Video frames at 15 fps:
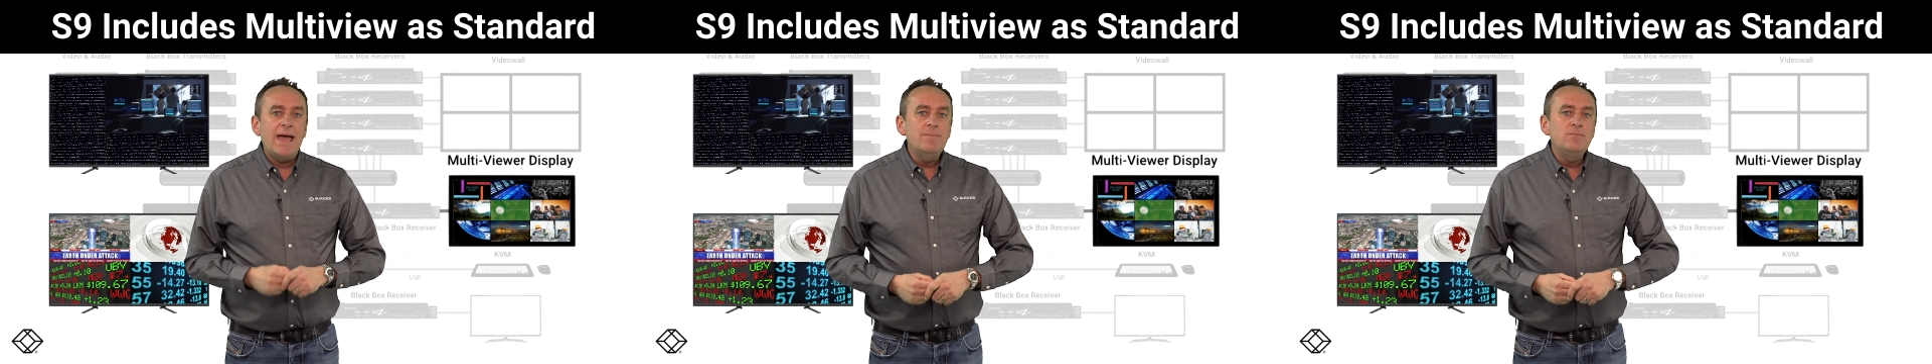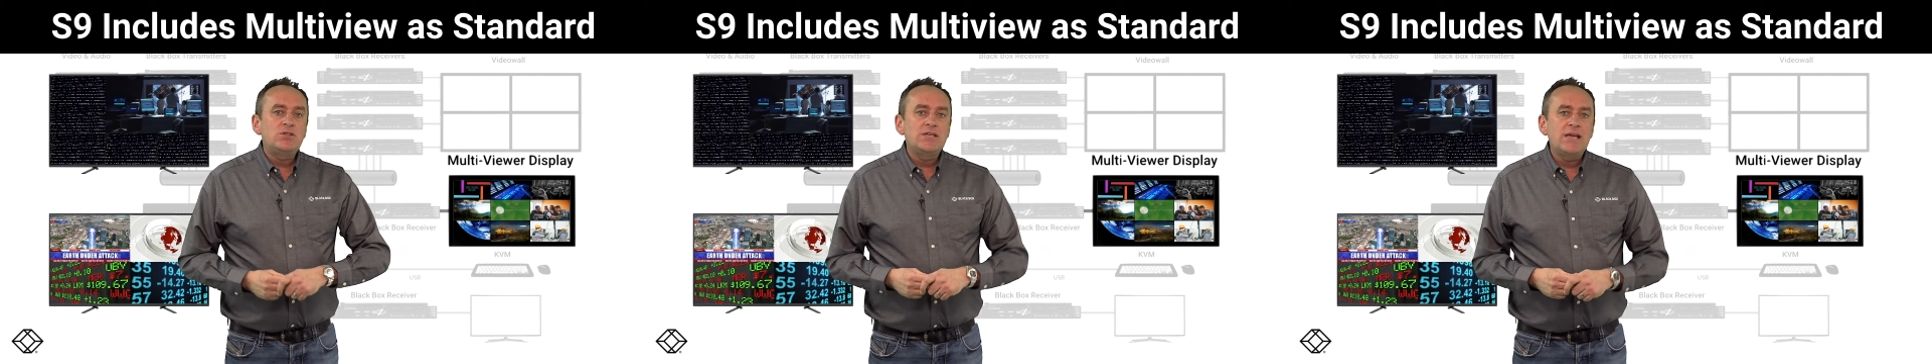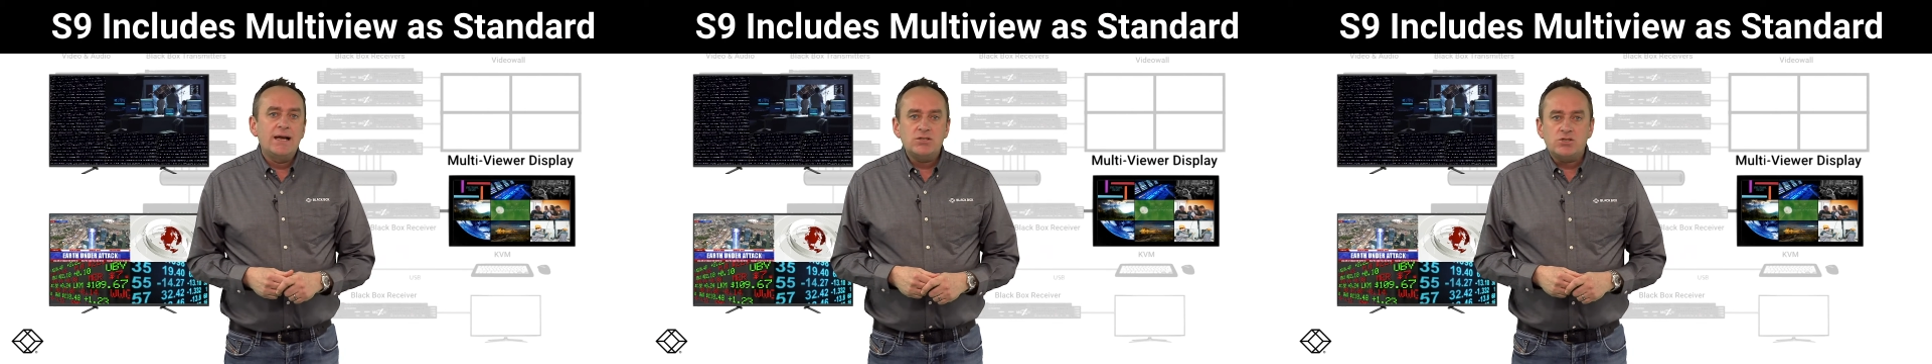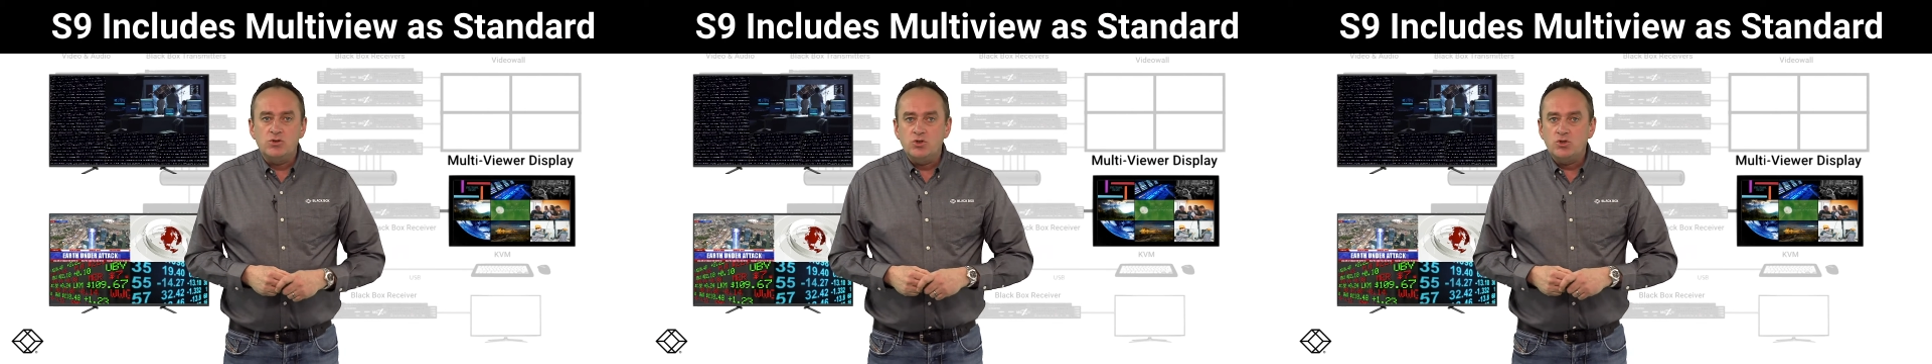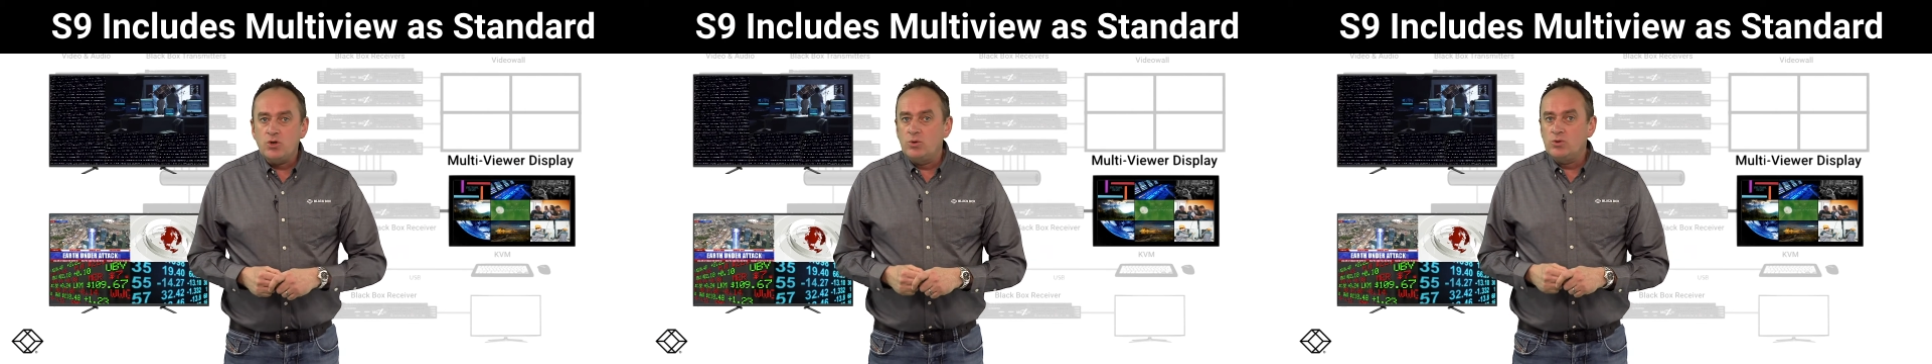MCX
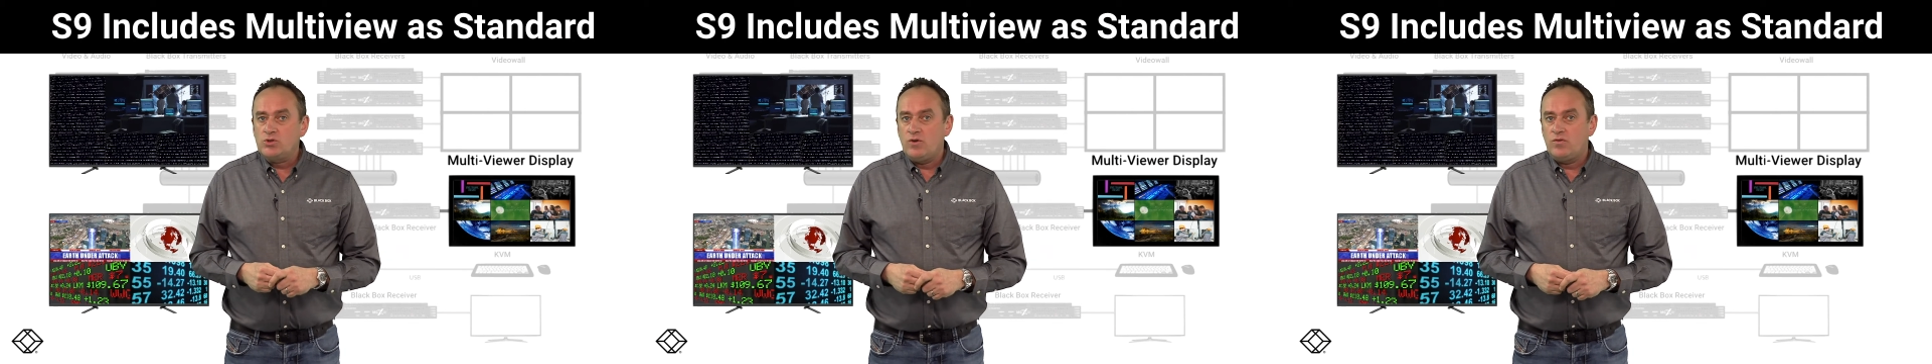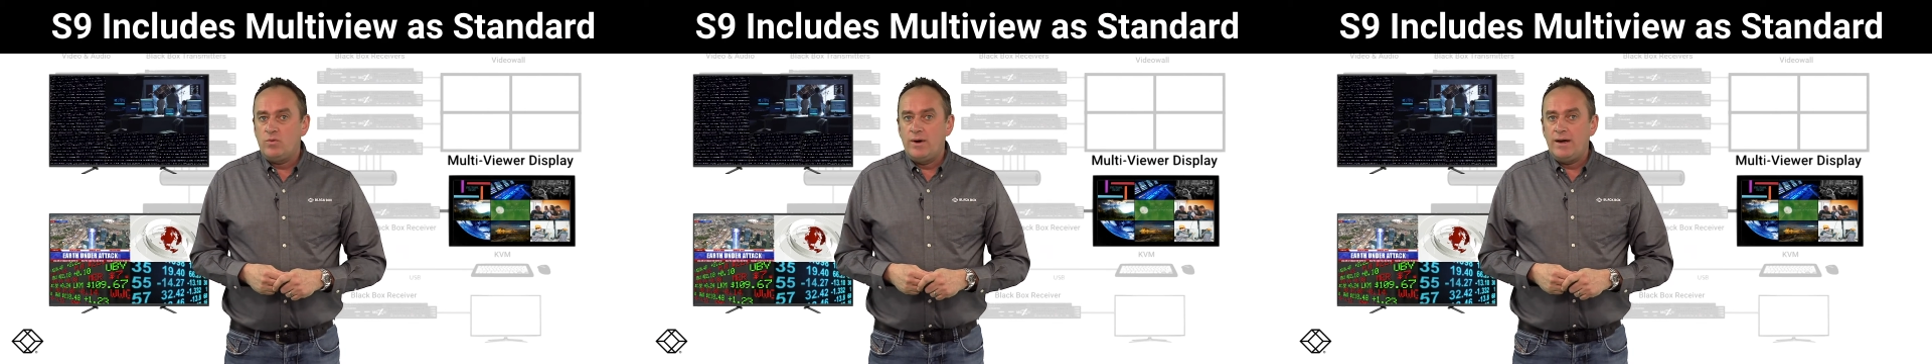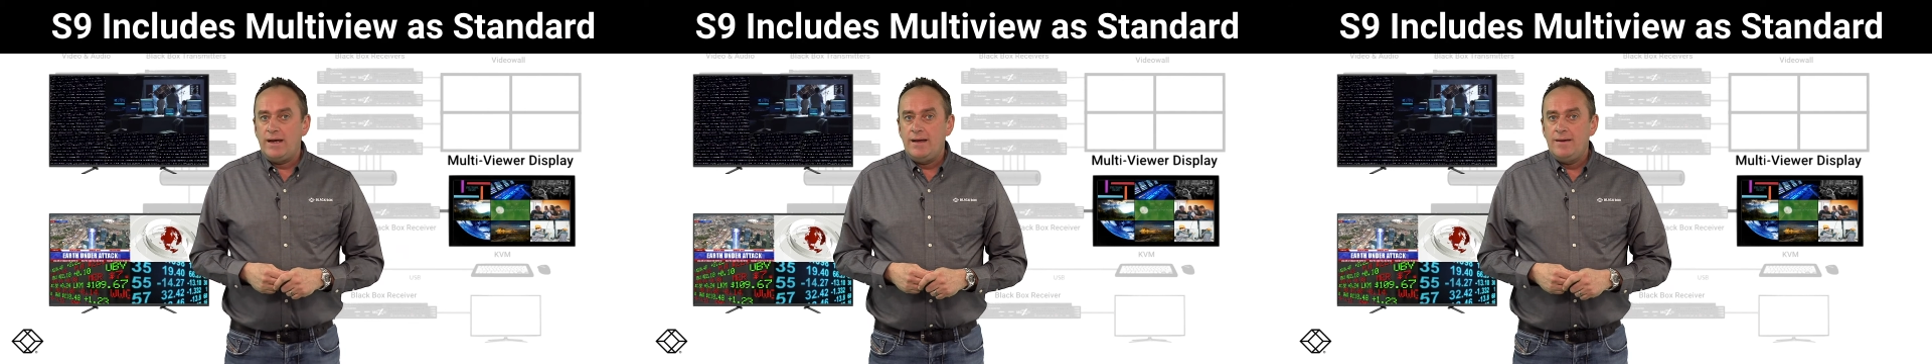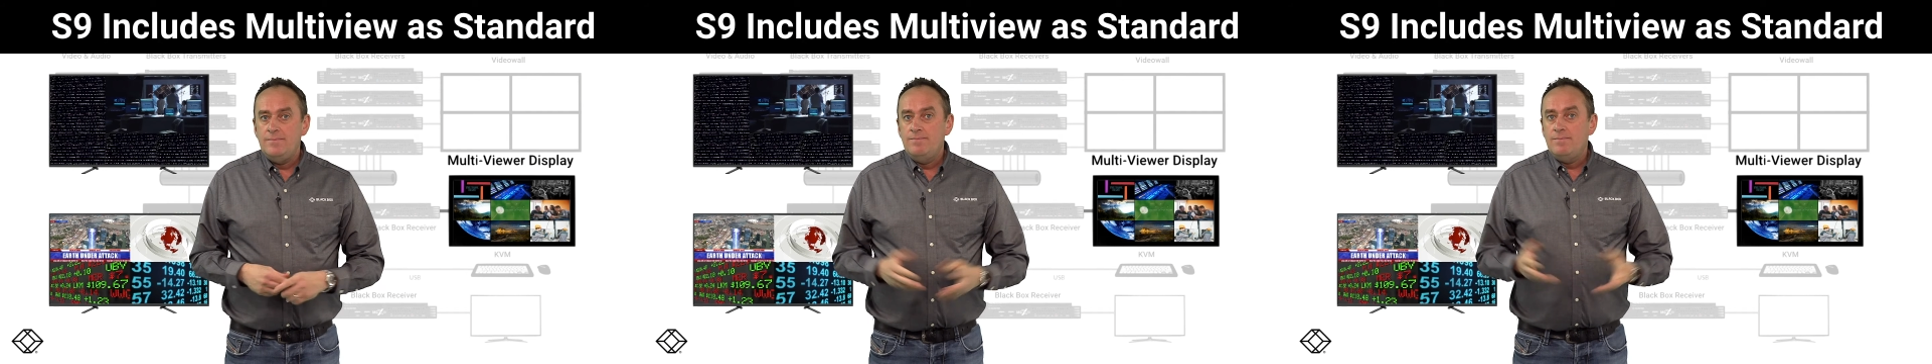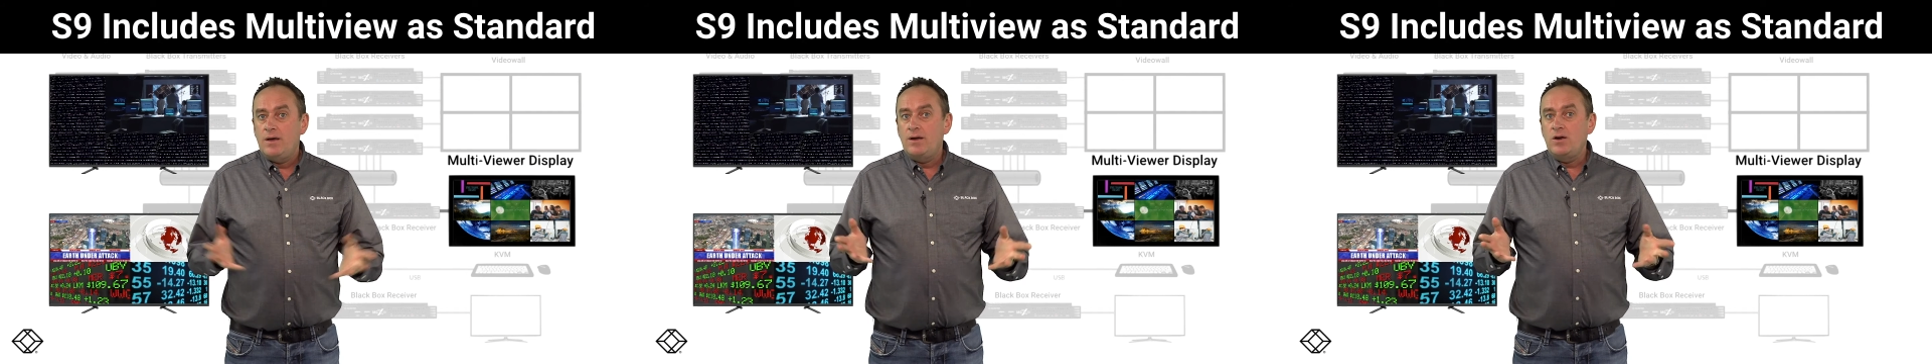control software,
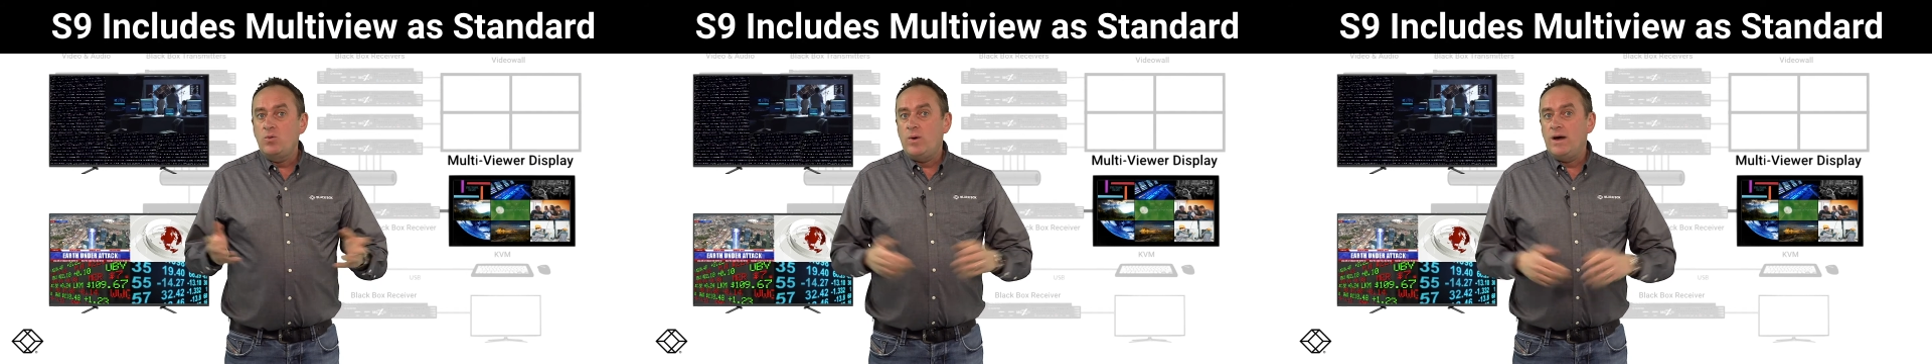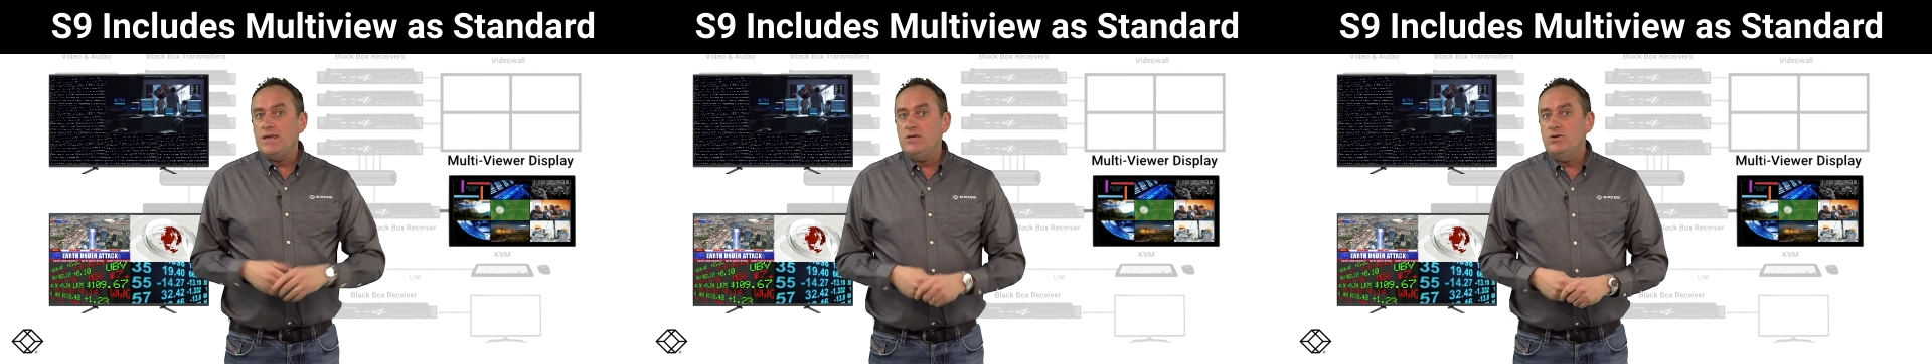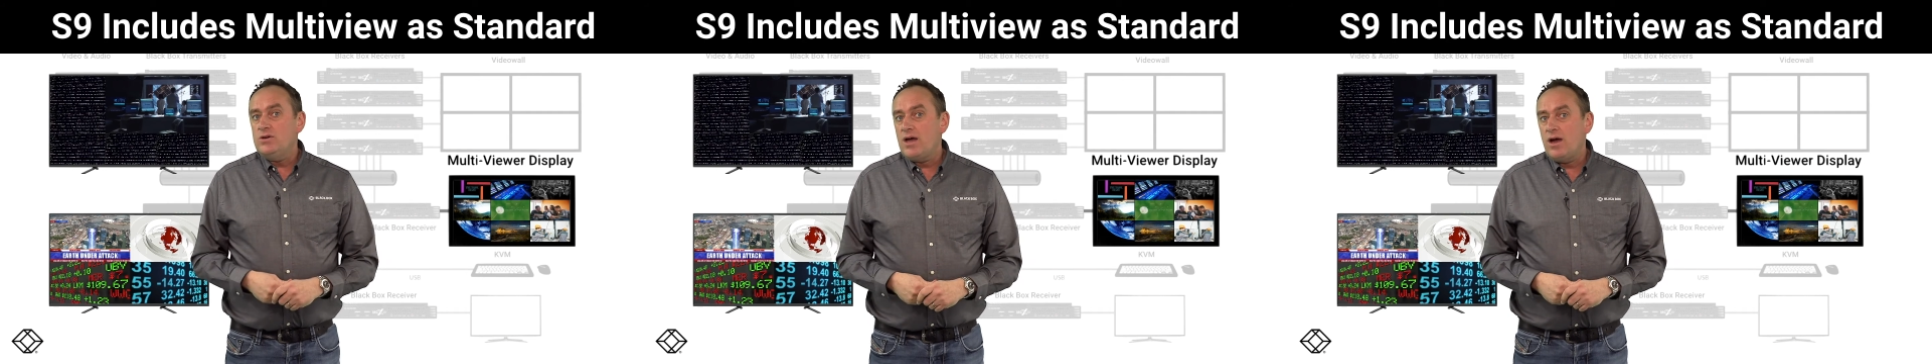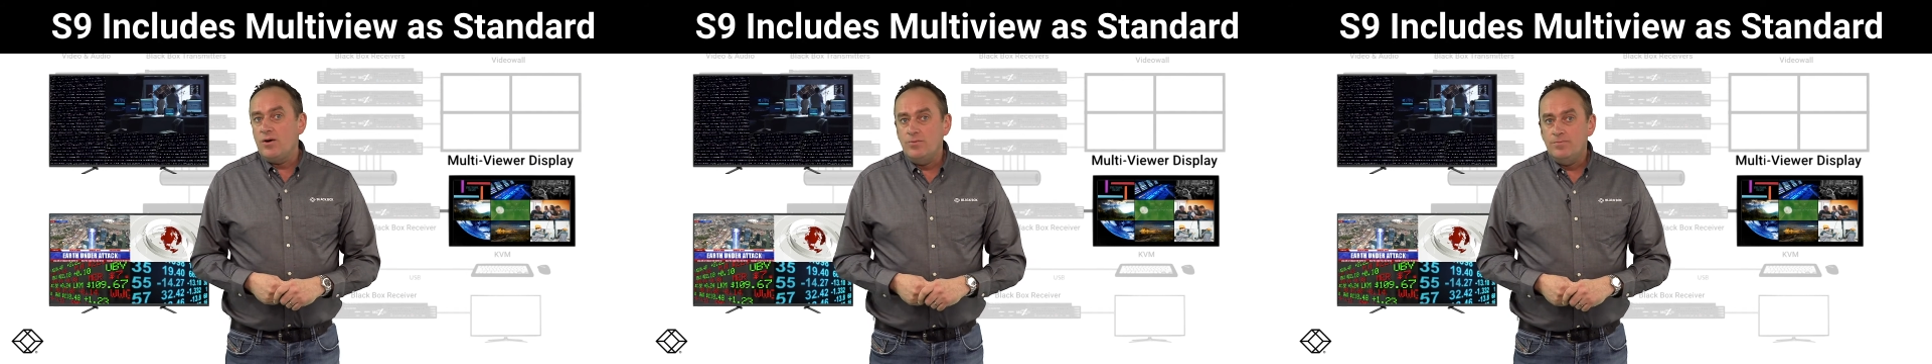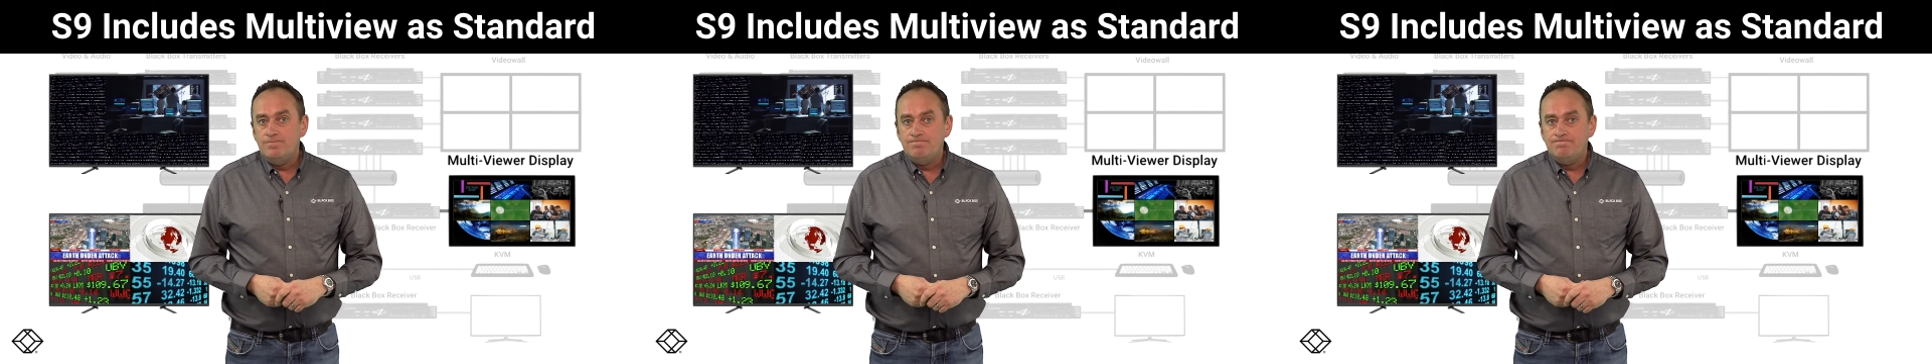and away you go.